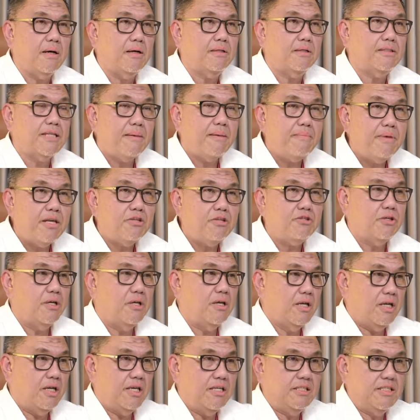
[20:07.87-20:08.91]
damaged,
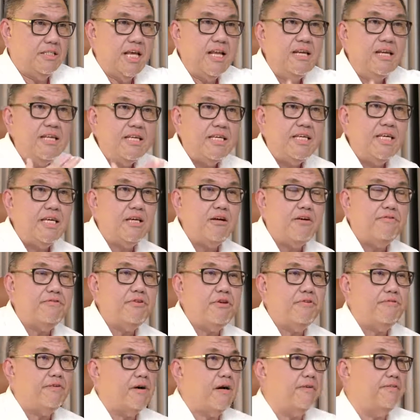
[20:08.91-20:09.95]
is there leaking of
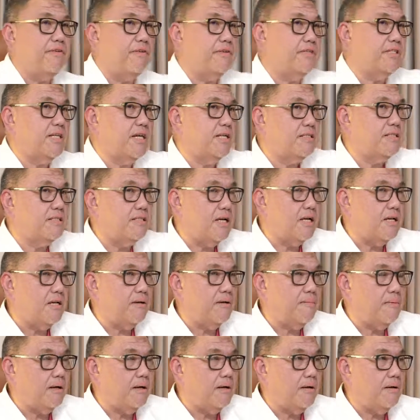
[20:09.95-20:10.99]
your valve, is there
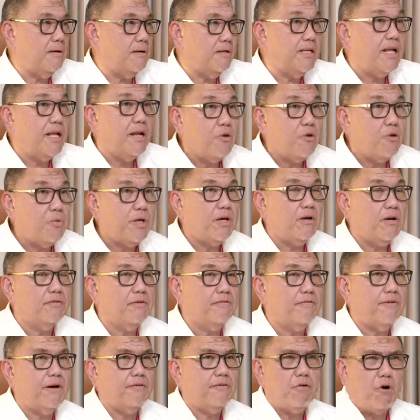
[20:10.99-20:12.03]
a narrowing of the
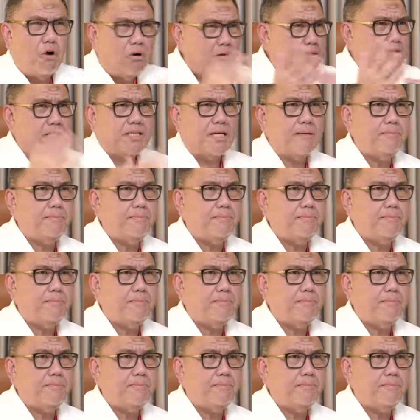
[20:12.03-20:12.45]
valve. All these are